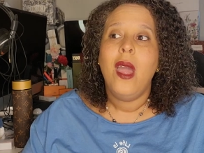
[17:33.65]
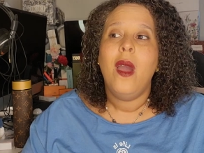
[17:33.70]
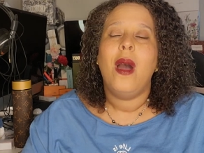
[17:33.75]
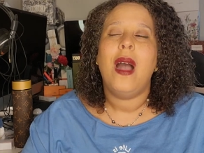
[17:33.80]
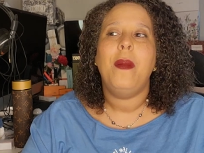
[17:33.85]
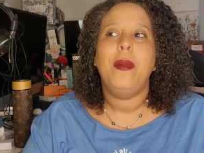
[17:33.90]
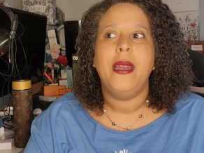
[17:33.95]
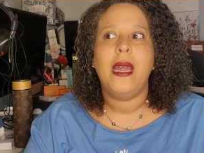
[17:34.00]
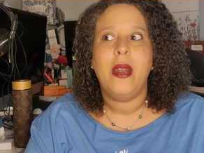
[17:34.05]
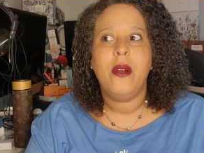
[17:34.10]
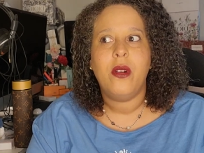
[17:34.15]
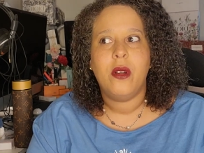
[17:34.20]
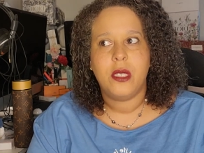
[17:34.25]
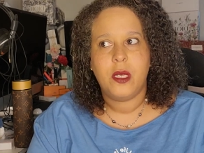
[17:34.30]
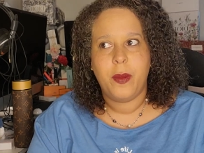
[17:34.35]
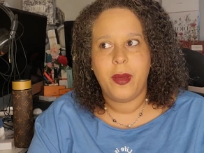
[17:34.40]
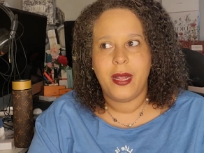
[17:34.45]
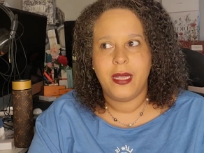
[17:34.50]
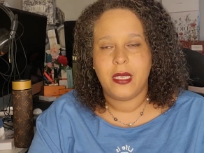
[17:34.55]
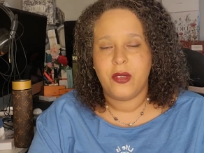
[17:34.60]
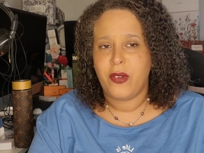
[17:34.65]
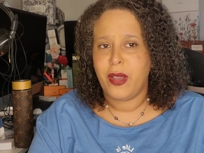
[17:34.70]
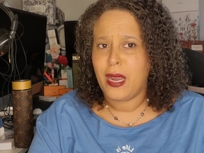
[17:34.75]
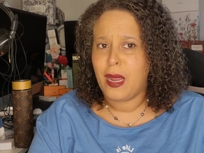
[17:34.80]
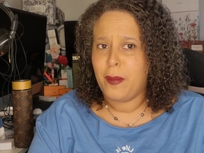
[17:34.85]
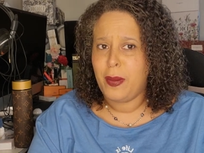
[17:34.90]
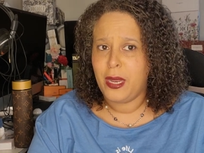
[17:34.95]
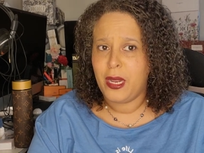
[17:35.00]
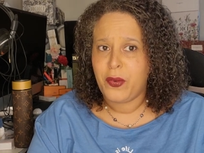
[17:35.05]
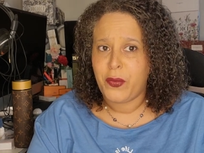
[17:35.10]
I mean, I don't know. It depends. If I
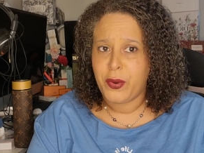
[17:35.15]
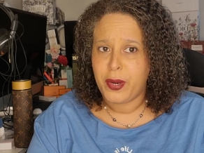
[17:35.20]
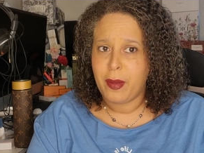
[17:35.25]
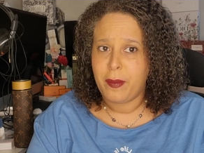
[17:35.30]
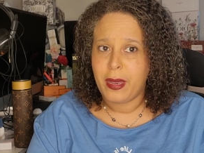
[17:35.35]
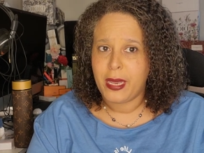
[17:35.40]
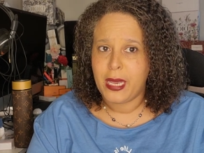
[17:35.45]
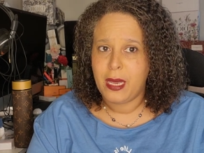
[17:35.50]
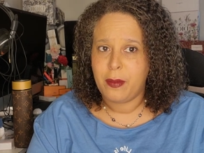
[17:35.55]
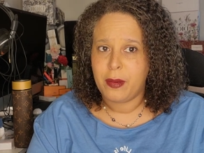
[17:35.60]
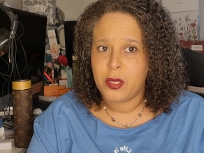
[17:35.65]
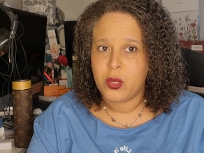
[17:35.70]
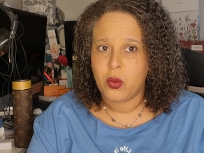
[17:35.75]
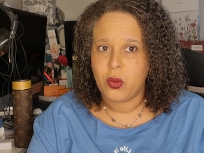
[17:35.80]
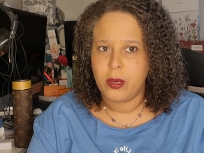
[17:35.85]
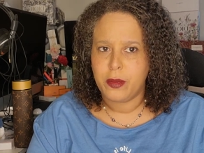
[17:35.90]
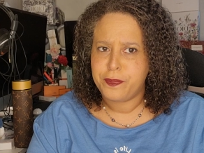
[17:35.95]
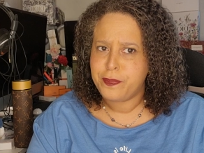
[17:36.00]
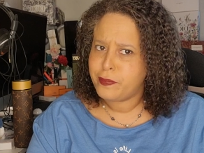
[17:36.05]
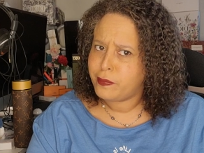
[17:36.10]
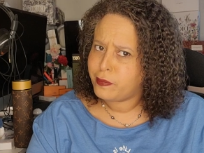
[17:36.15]
got paid for it, I might keep it short.